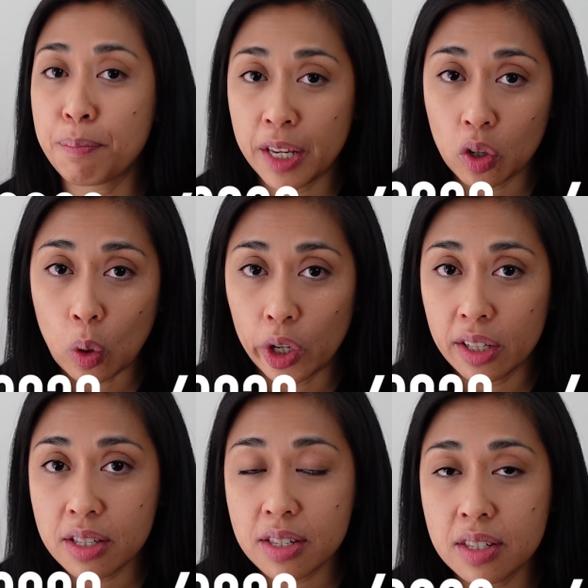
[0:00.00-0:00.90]

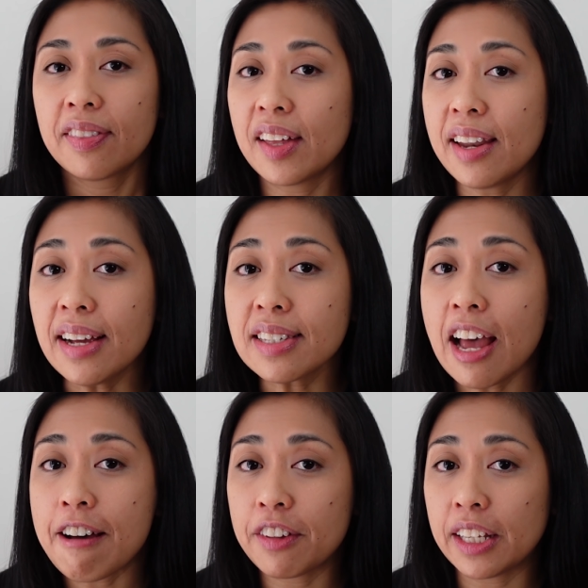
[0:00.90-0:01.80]
bitcoins. The next
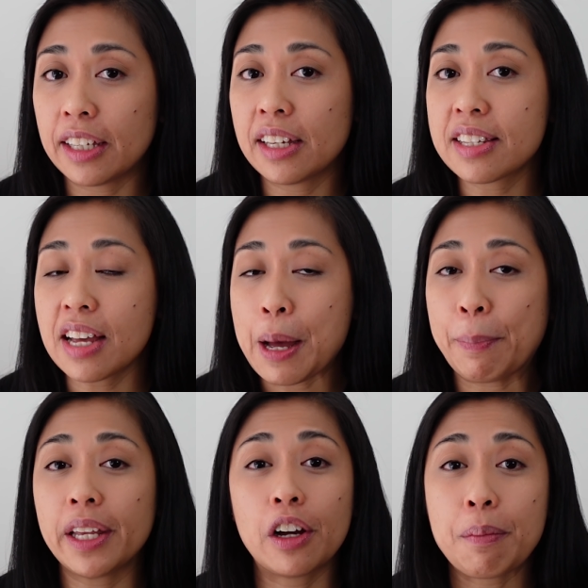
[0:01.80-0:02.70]
halvening is
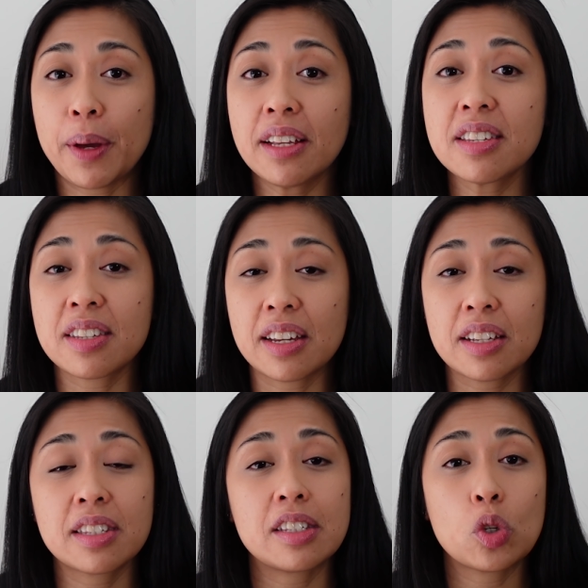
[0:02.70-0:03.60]
happening on May 6,